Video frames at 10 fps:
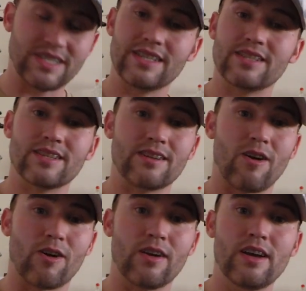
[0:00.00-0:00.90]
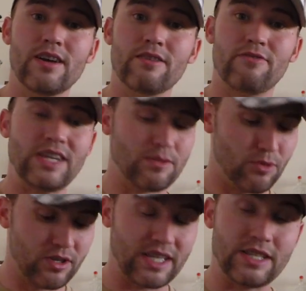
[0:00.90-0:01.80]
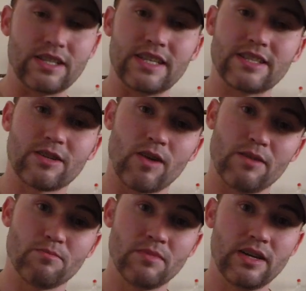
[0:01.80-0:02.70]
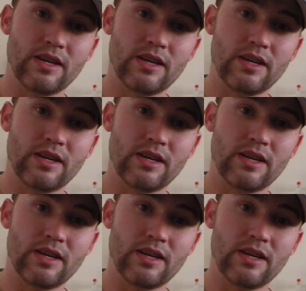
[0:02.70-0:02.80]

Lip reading: Send it to our Facebook and Instagram,